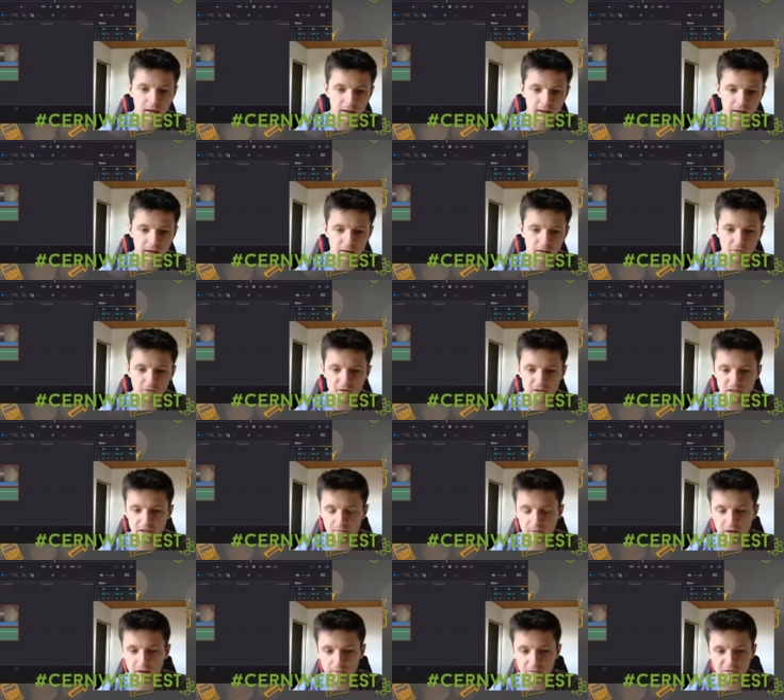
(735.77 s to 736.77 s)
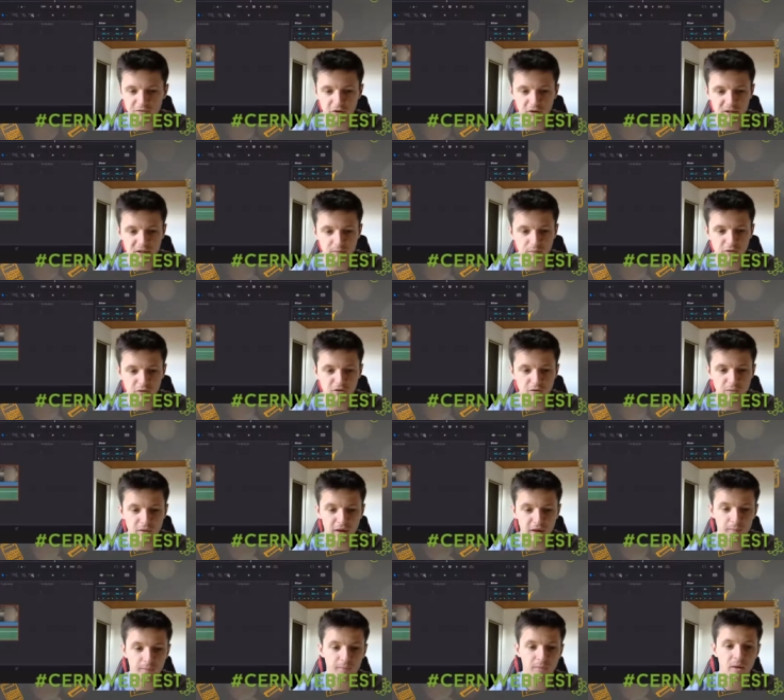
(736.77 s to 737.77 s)
And obviously it becomes very simple from
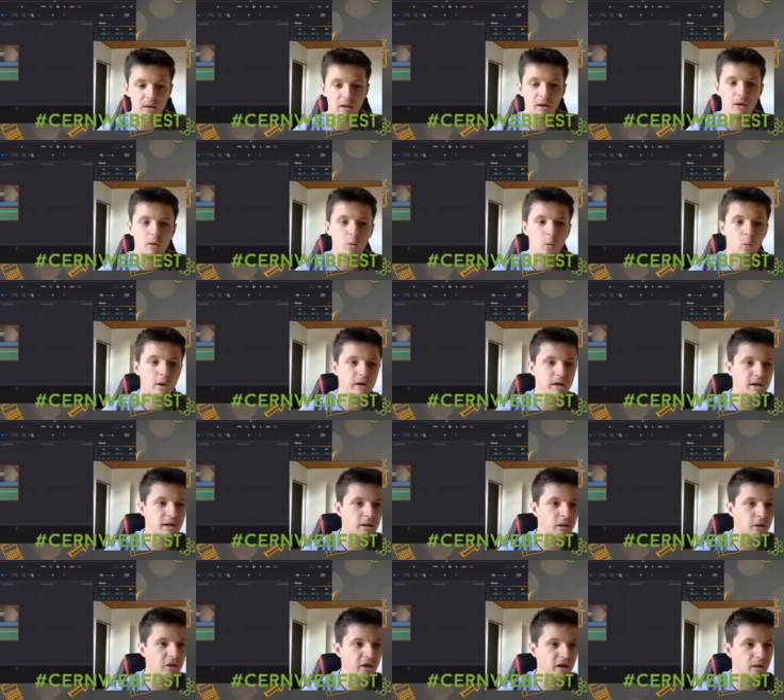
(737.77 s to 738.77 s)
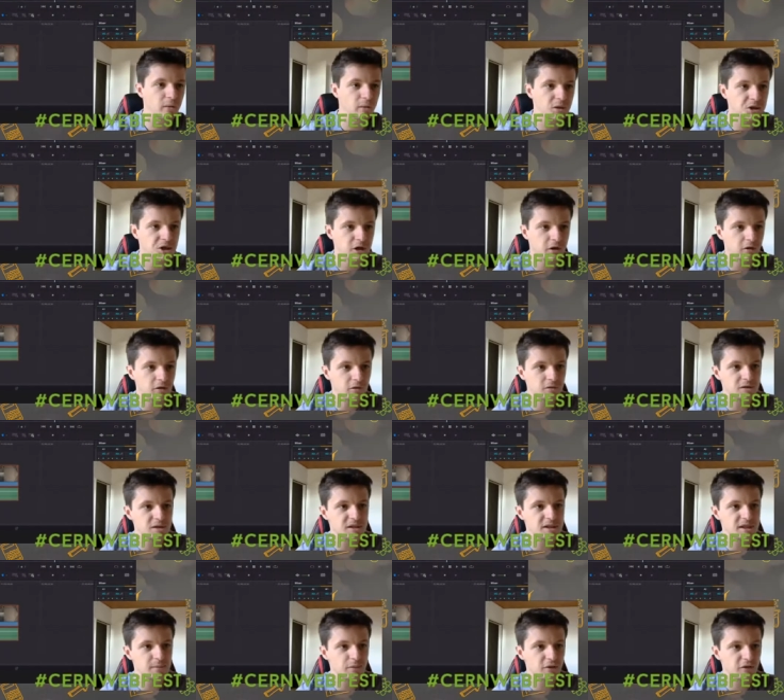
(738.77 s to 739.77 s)
there. One little thing I will show you to
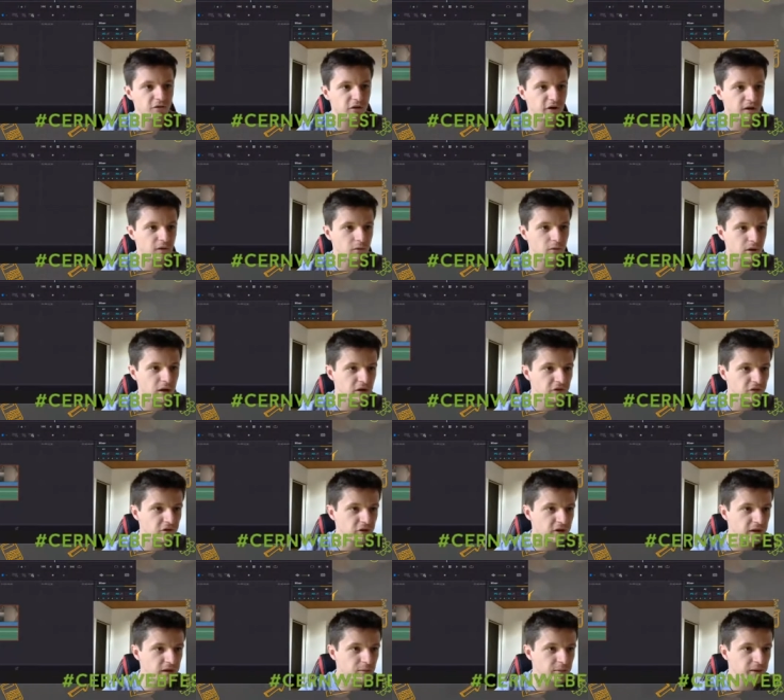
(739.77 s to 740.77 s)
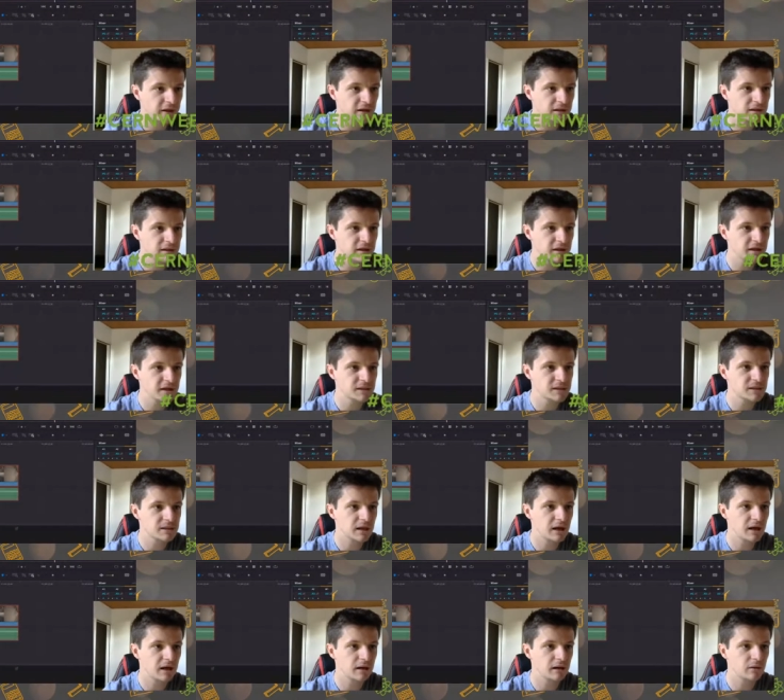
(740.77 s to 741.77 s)
simplify your life a little bit is
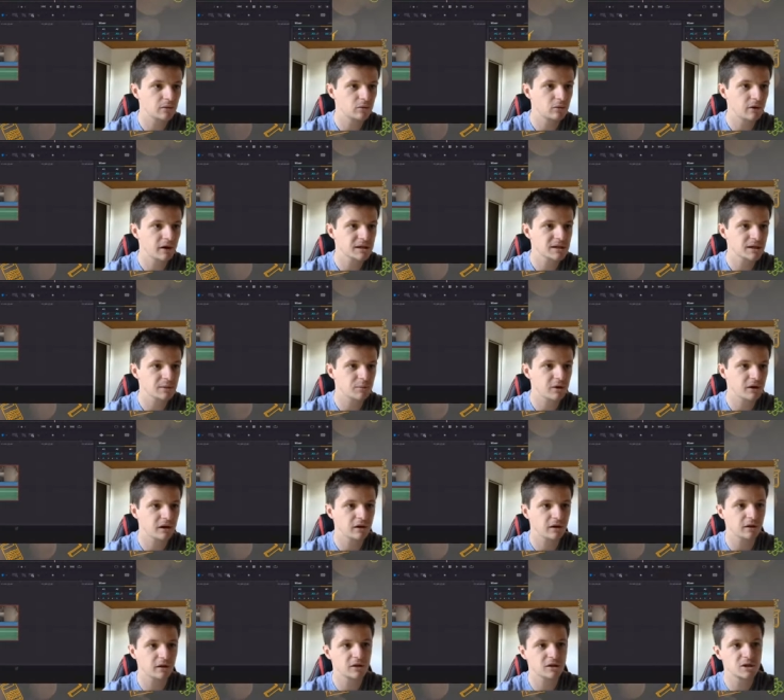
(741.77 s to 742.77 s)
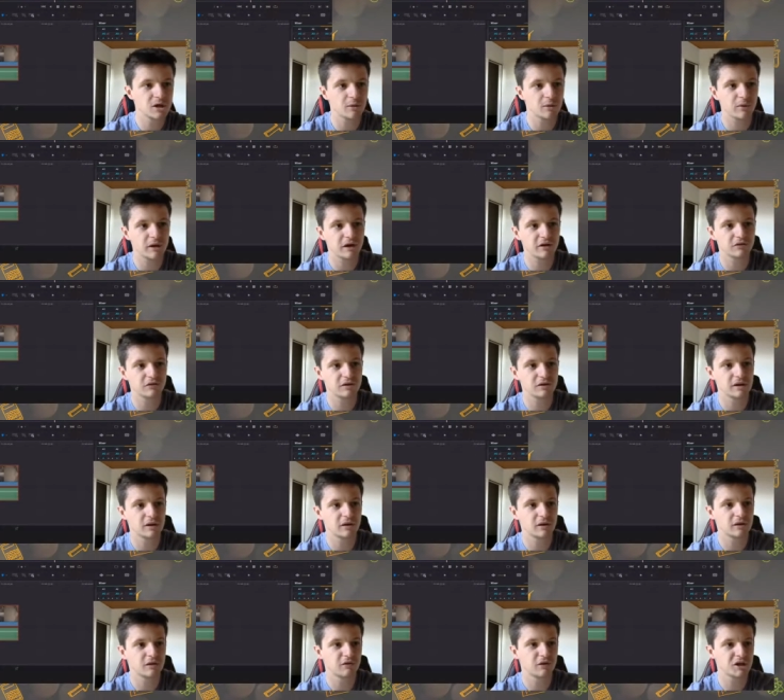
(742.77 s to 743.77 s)
right up here in the top left in
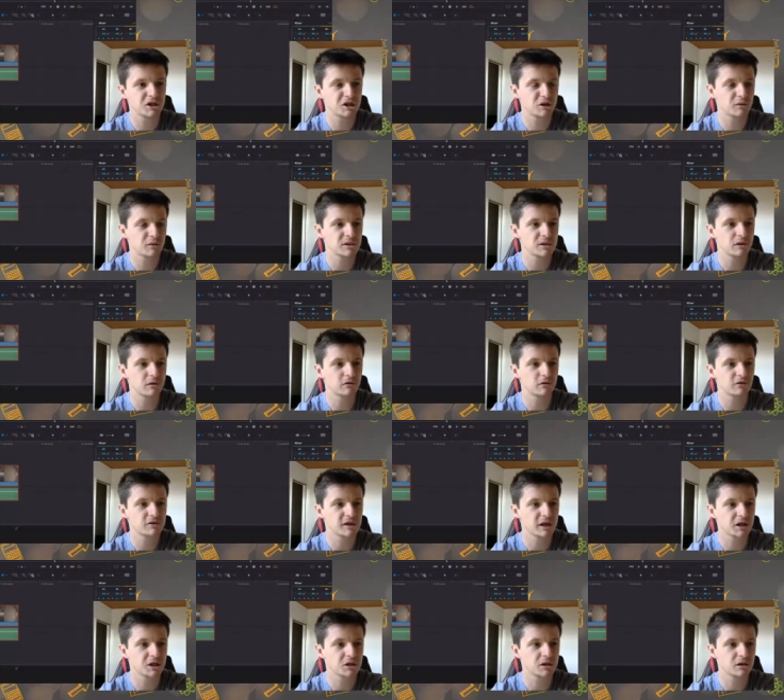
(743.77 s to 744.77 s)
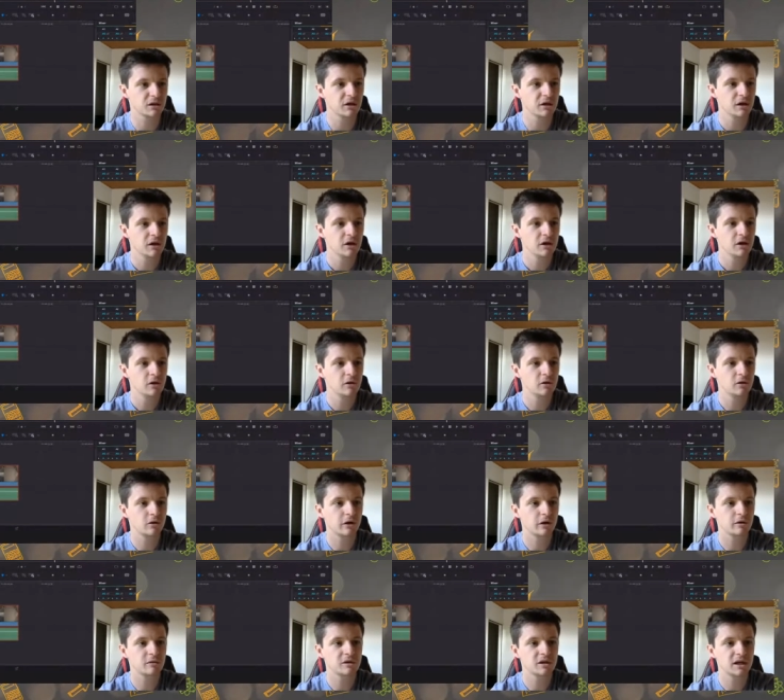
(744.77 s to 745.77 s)
the DaVinci Resolve section, you can
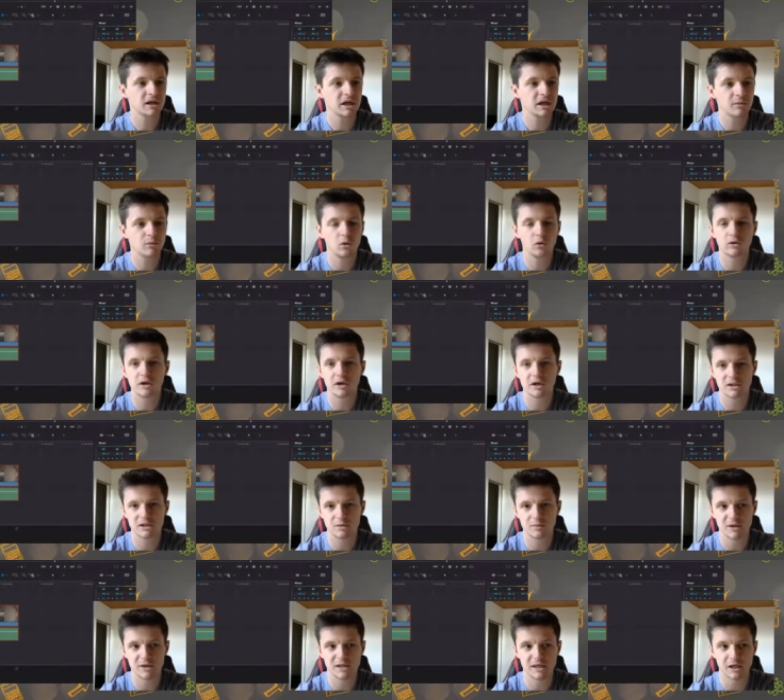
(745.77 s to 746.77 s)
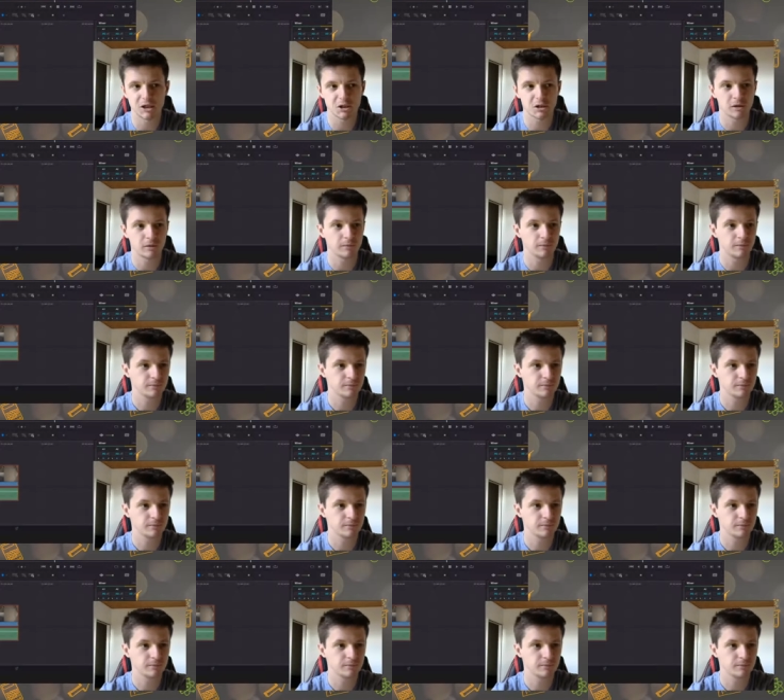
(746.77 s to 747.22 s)
go to keyboard customization.